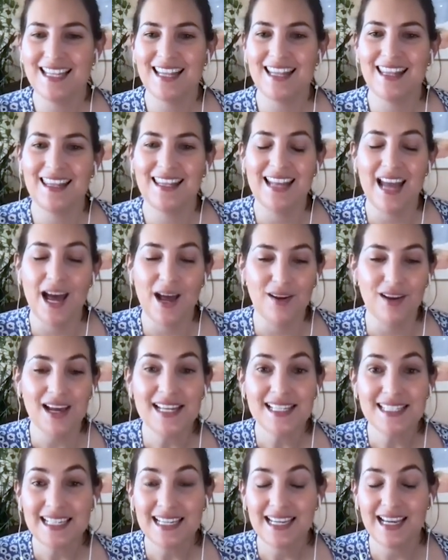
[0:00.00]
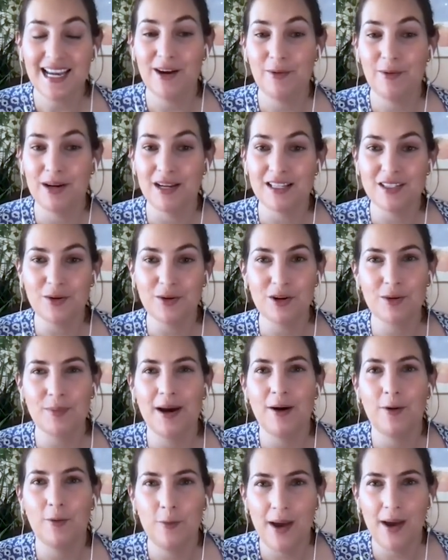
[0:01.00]
now, lastly, here, I want to talk
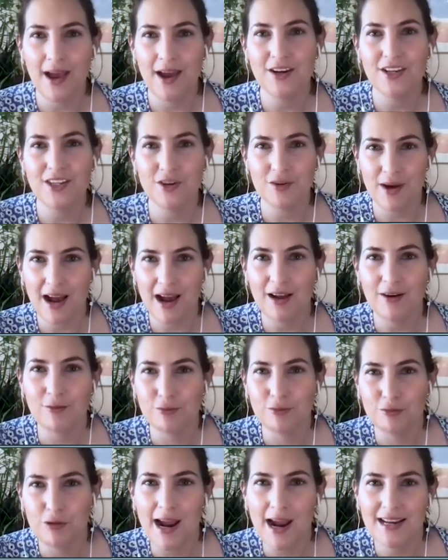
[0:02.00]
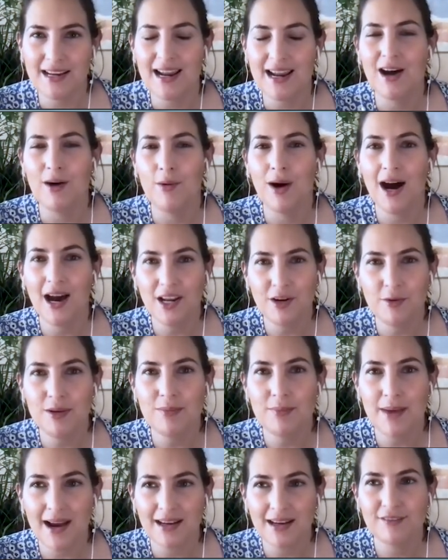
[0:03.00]
about where you're at right now. How do we
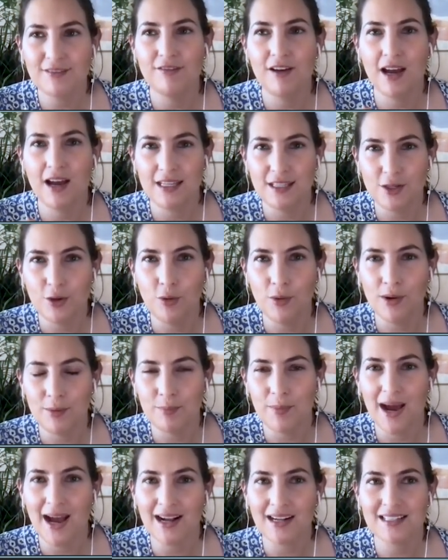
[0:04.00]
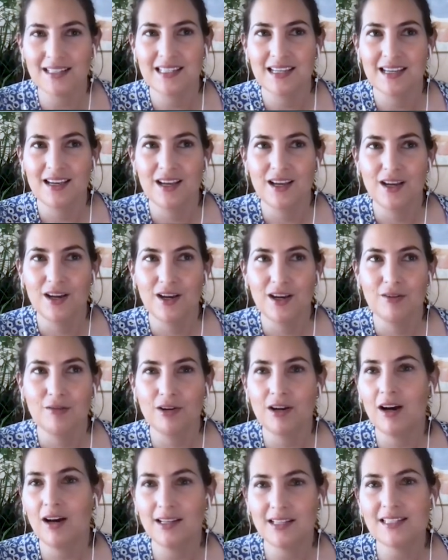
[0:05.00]
magnify your impact,
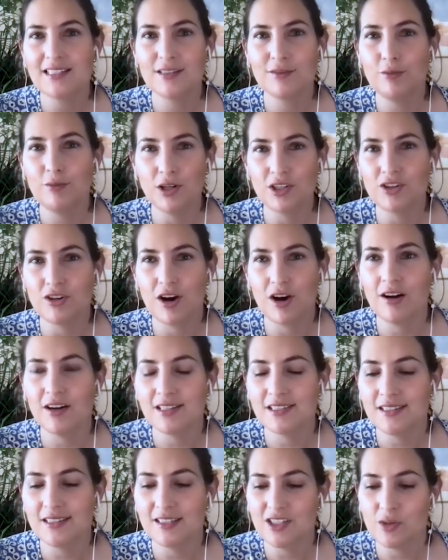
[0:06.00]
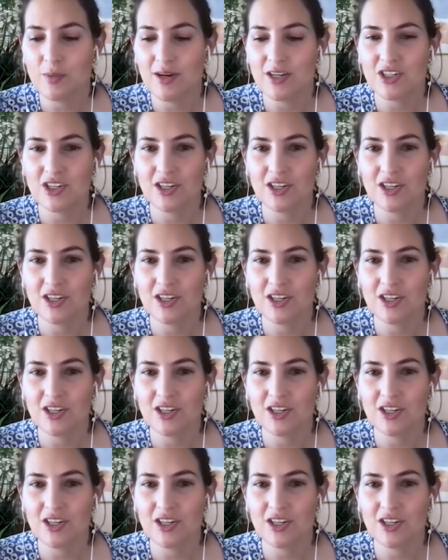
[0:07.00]
regardless of what your current situation